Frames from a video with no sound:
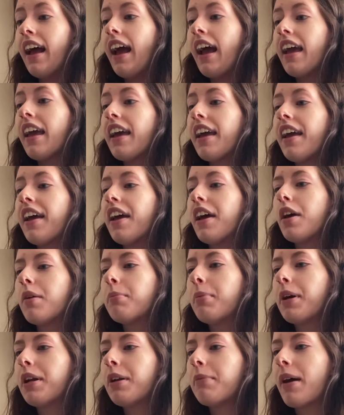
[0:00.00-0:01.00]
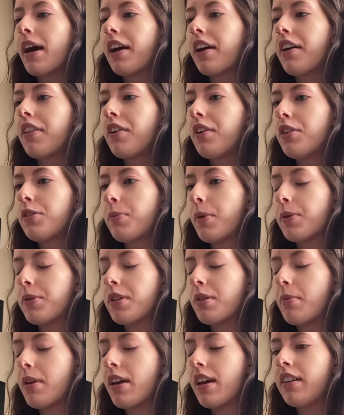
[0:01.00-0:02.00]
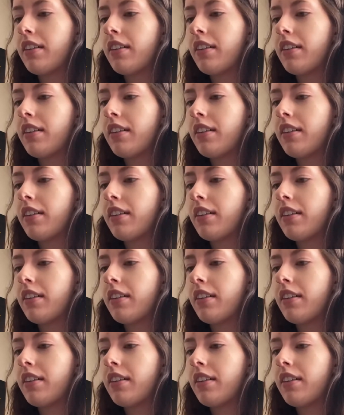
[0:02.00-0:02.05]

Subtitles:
And put them back how they're supposed to be.